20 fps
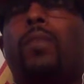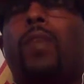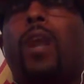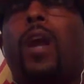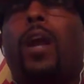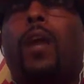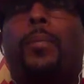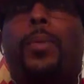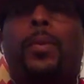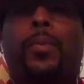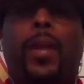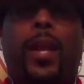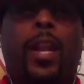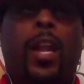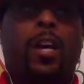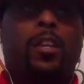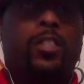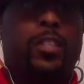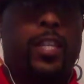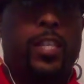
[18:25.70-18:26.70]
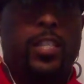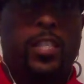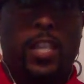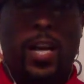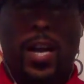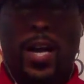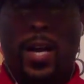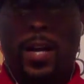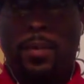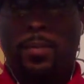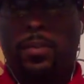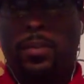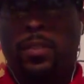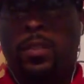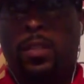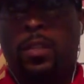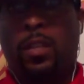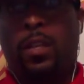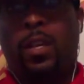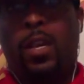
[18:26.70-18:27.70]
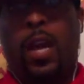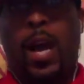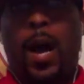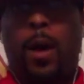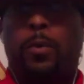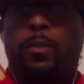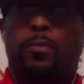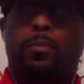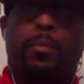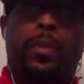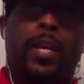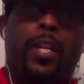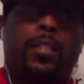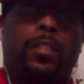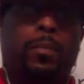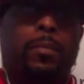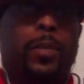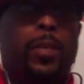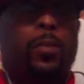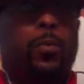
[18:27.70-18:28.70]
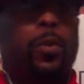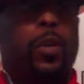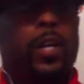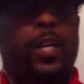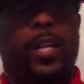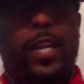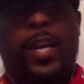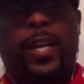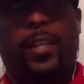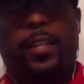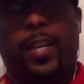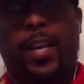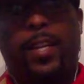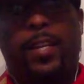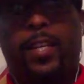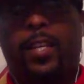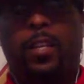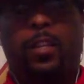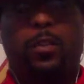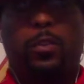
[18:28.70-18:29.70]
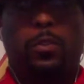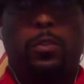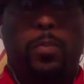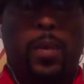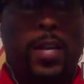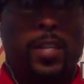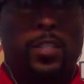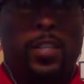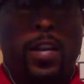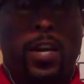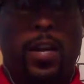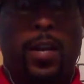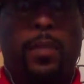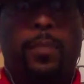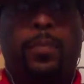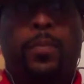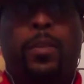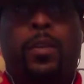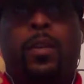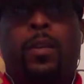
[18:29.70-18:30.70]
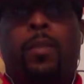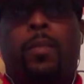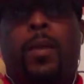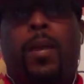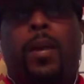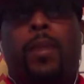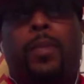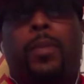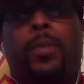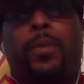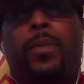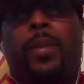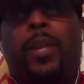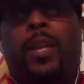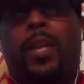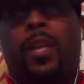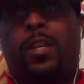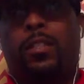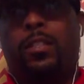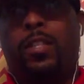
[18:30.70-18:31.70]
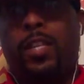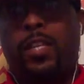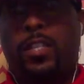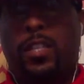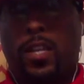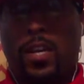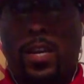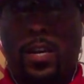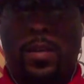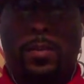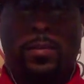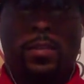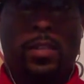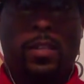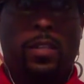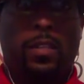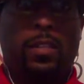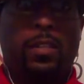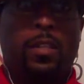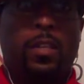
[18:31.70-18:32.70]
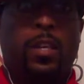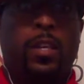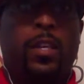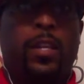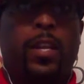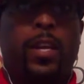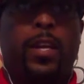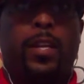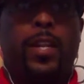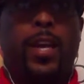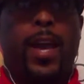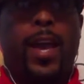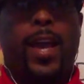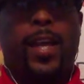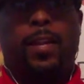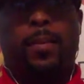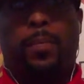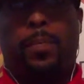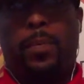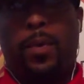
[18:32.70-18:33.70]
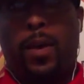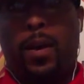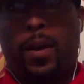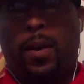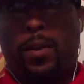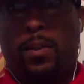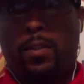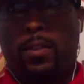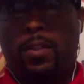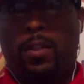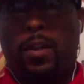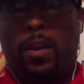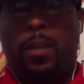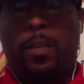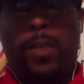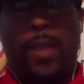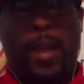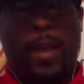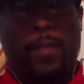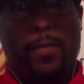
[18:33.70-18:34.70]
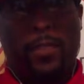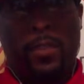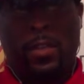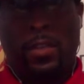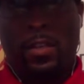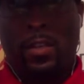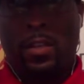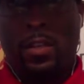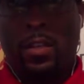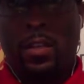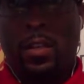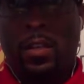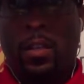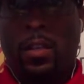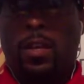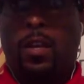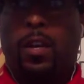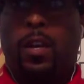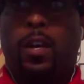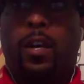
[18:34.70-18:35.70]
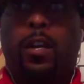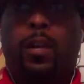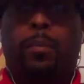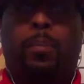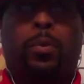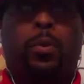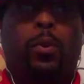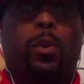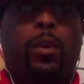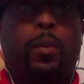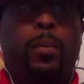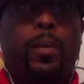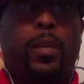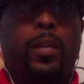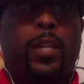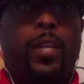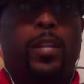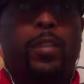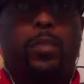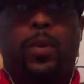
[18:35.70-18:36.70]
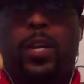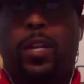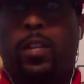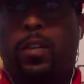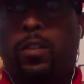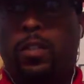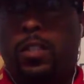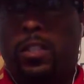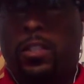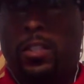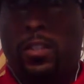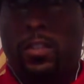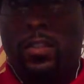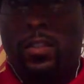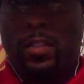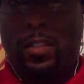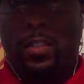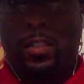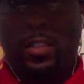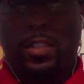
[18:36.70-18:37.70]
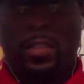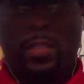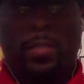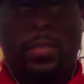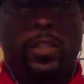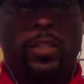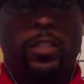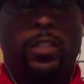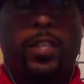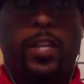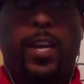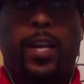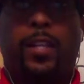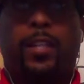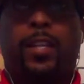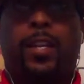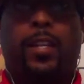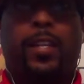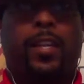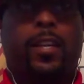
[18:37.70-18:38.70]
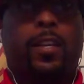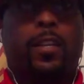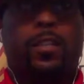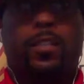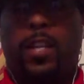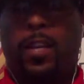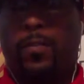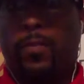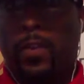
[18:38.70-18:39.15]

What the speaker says: the people that lost their jobs. I was blessed to be one that didn't lose my job. All the people that lost their jobs and they had to apply for unemployment, that's waiting on this stimulus check that they're going to take